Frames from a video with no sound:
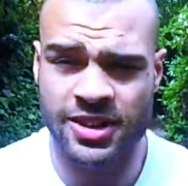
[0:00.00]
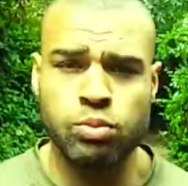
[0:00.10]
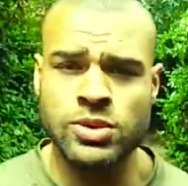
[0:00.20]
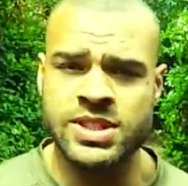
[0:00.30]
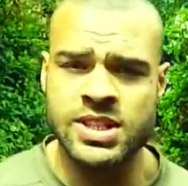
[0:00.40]

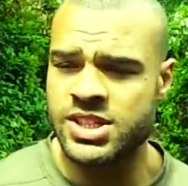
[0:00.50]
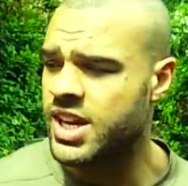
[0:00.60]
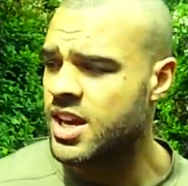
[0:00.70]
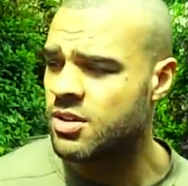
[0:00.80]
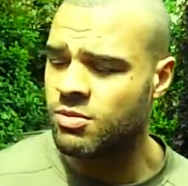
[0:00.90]
What's in the
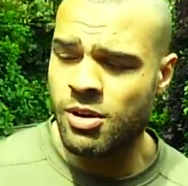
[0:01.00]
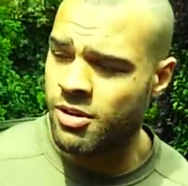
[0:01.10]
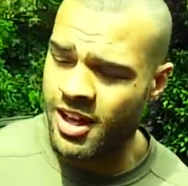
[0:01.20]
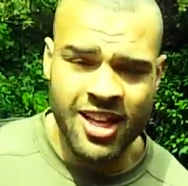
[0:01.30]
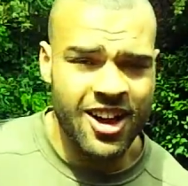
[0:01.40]
shake? Well,
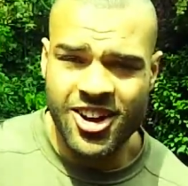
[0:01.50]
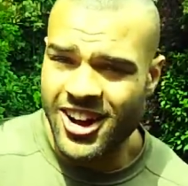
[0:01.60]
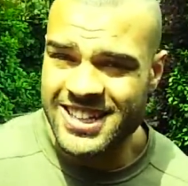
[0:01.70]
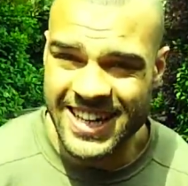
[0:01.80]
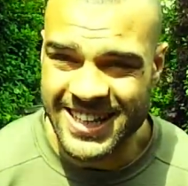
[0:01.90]
I
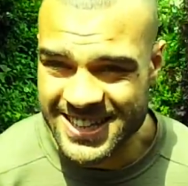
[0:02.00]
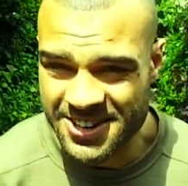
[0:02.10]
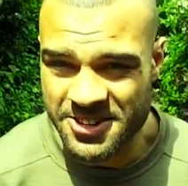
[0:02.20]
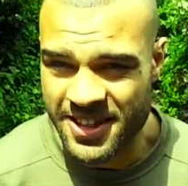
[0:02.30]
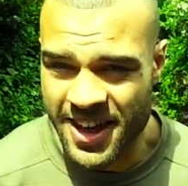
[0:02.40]
can't exactly
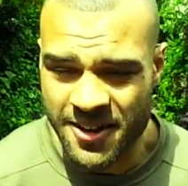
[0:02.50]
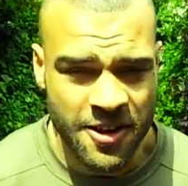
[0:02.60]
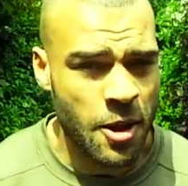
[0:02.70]
tell you that,